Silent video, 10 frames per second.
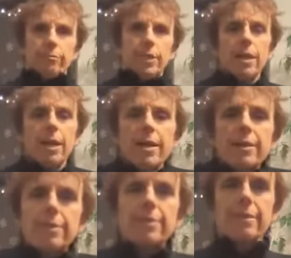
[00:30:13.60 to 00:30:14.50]

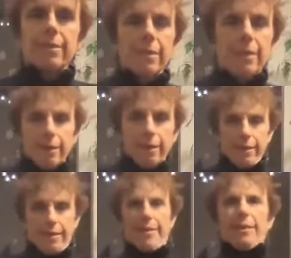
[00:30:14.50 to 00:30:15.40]
Nice.
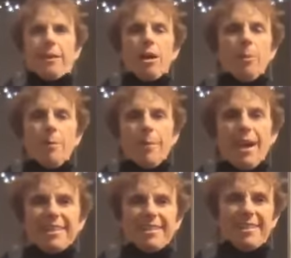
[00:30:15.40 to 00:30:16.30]
And then come on
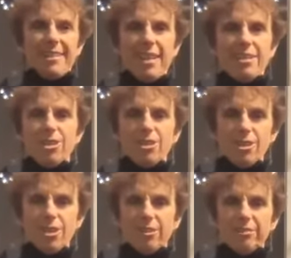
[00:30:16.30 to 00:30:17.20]
back to
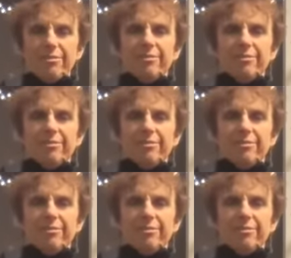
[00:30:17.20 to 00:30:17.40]
center.